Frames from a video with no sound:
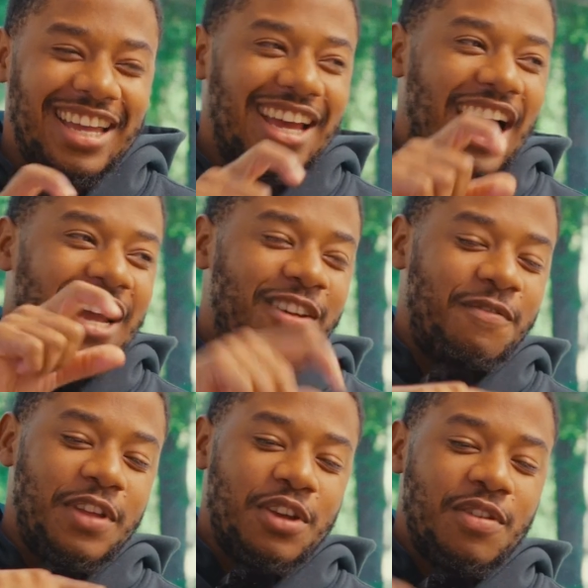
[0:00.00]
could
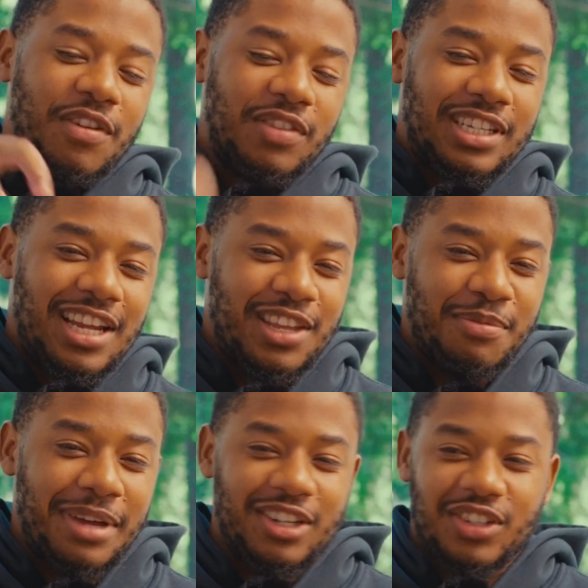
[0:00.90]
feel every time you
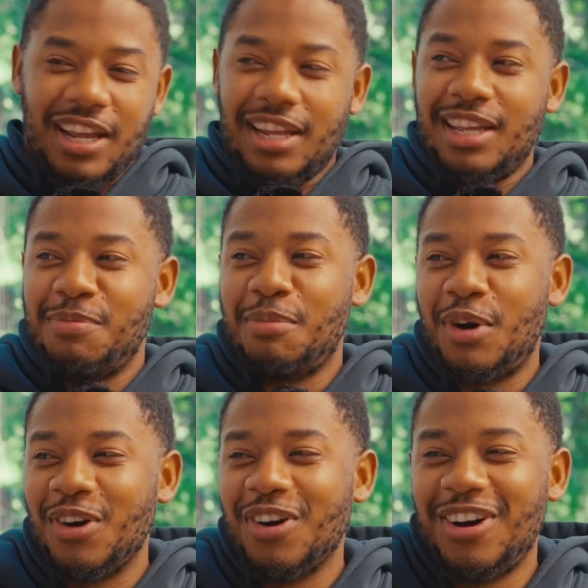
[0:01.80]
about to try to get a
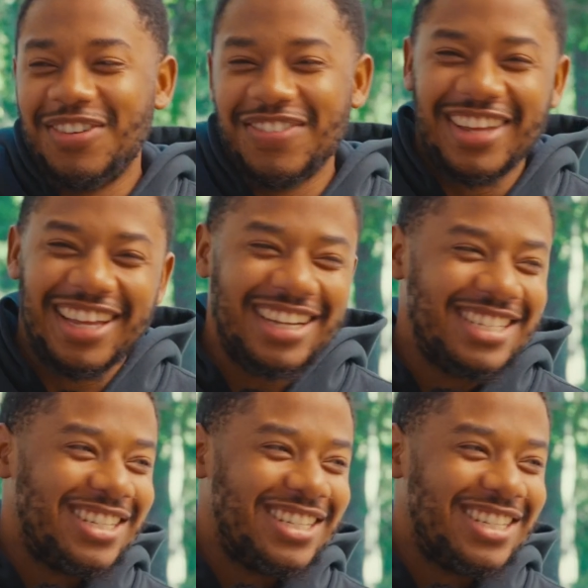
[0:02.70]
bar off, and it's